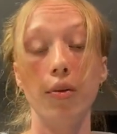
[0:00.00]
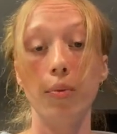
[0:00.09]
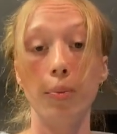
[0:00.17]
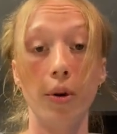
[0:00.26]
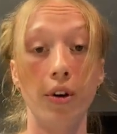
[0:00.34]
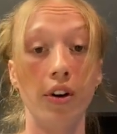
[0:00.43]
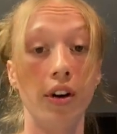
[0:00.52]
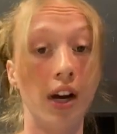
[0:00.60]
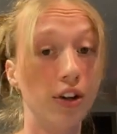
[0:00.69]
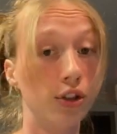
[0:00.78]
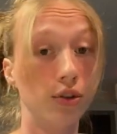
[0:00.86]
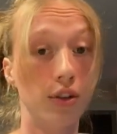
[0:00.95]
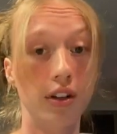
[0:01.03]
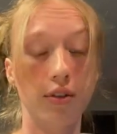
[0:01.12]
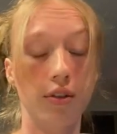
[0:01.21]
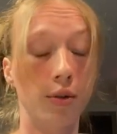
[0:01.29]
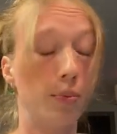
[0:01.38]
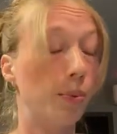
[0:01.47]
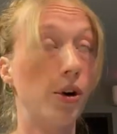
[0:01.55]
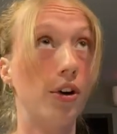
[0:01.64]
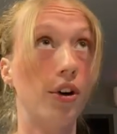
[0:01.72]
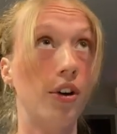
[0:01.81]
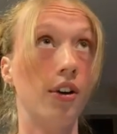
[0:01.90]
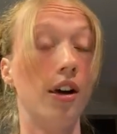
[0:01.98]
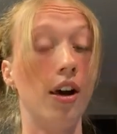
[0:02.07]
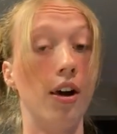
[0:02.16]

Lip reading: per country or per